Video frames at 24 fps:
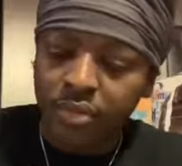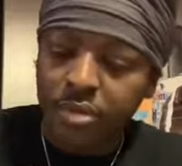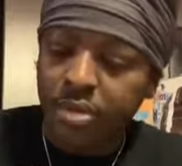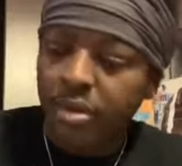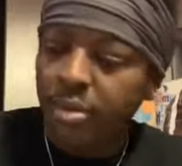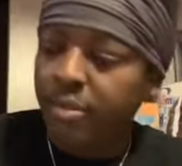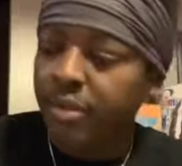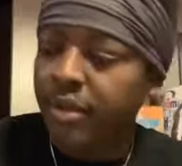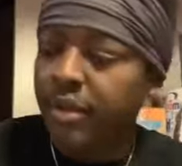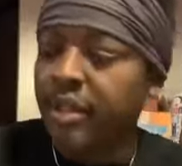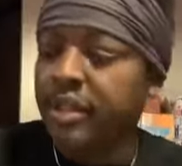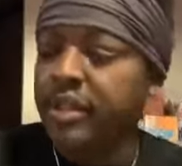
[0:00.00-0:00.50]

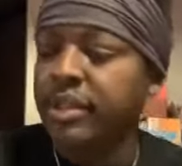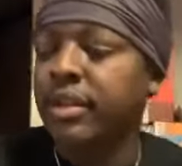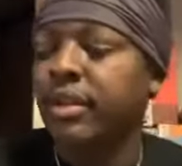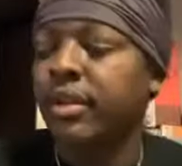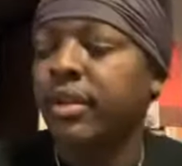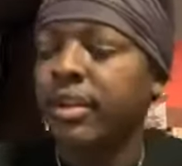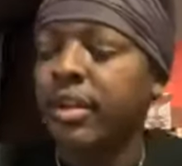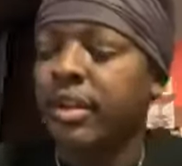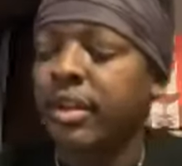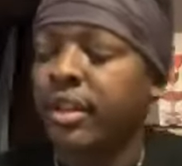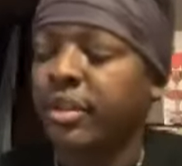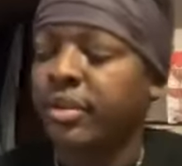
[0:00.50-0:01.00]
Let me bring this
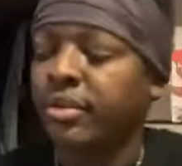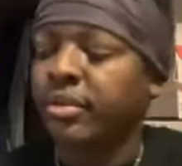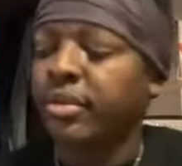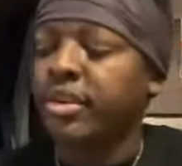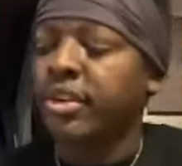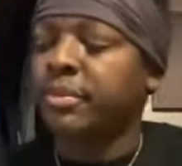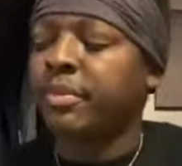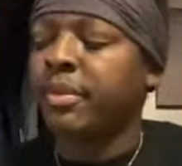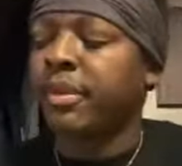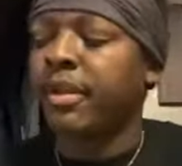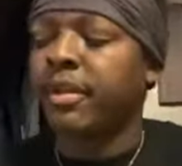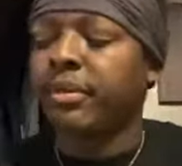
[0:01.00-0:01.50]
out again through
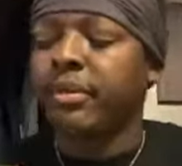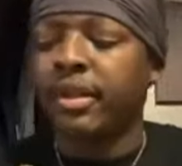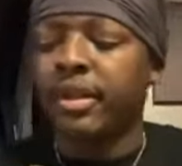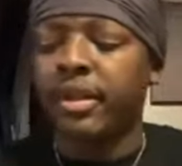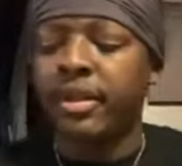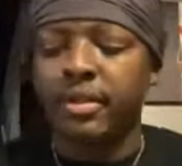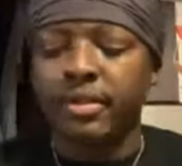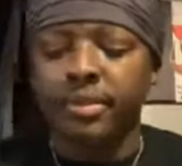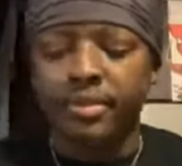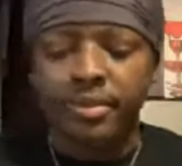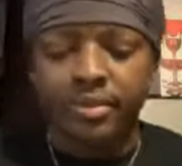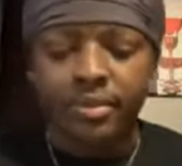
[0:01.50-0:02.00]
the Spirit,
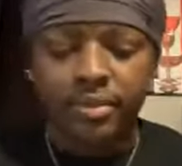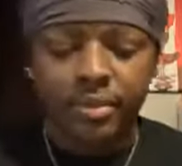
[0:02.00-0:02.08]
right?